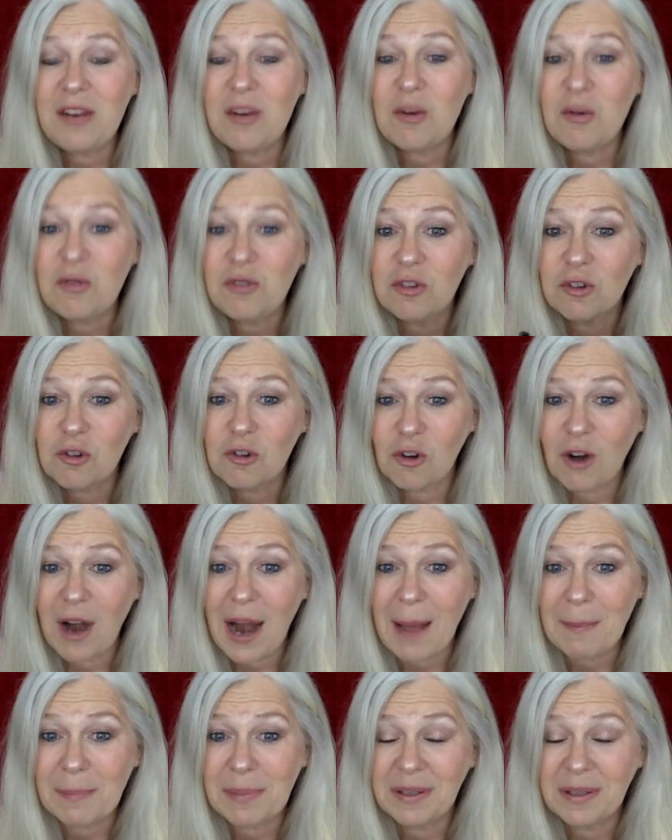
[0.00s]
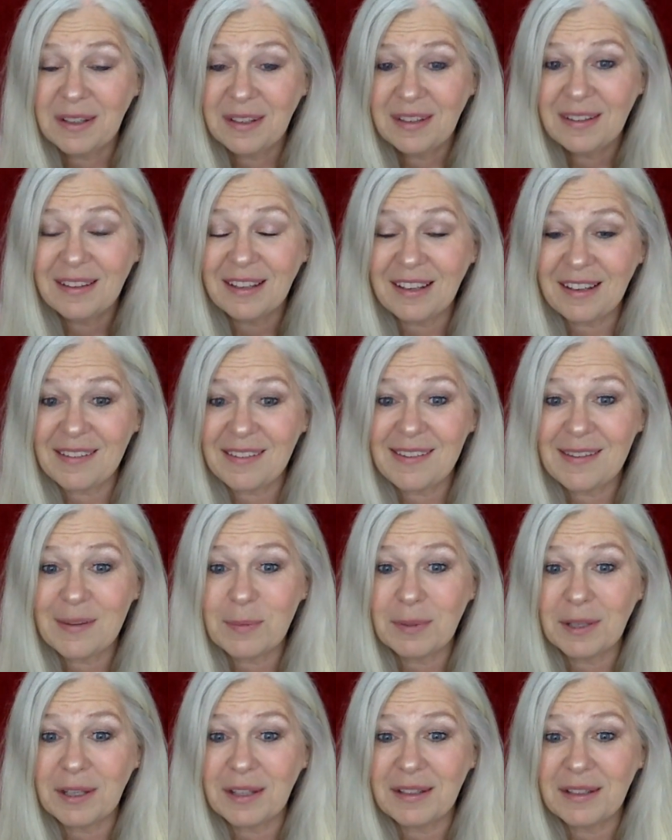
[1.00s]
knows your crap like a
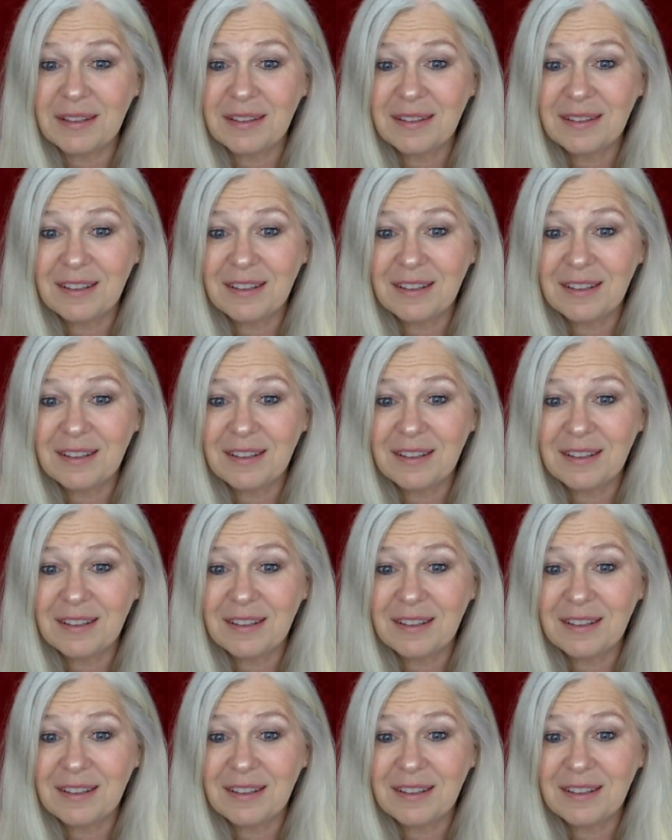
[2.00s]
sibling.